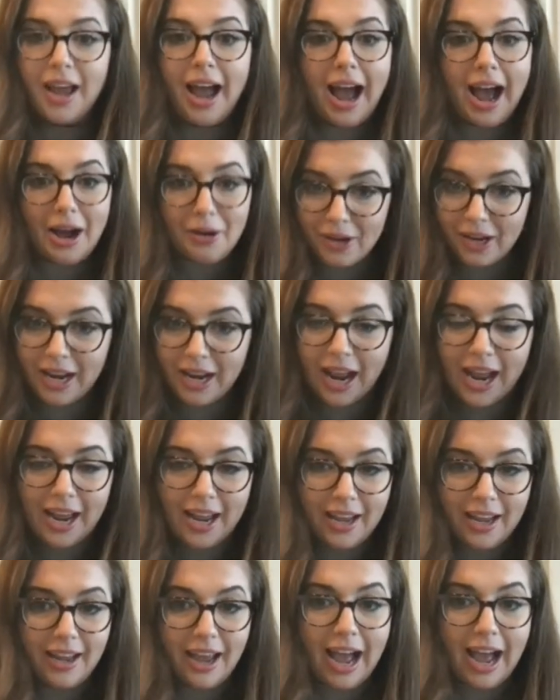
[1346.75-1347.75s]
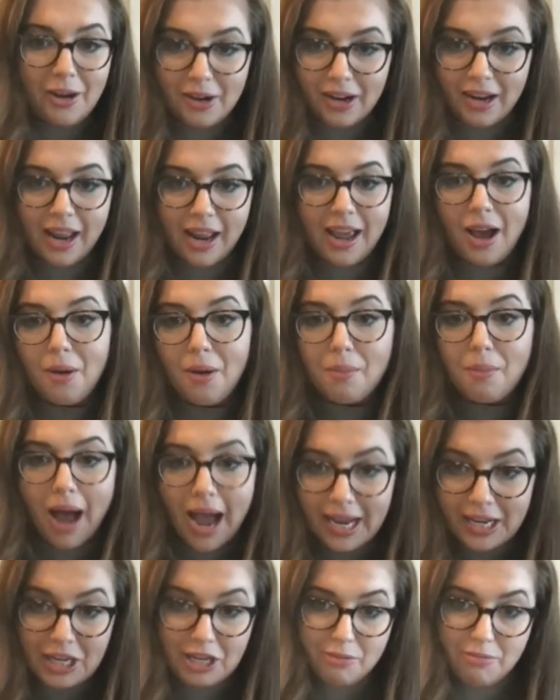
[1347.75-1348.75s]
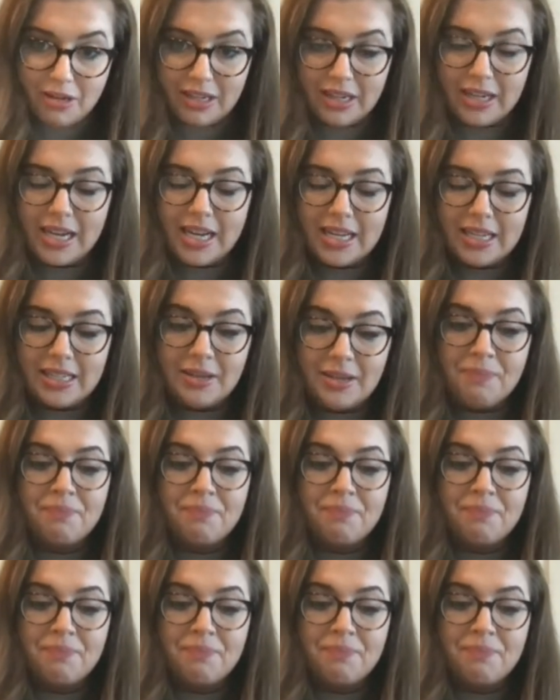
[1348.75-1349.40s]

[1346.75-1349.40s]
How can I help my community?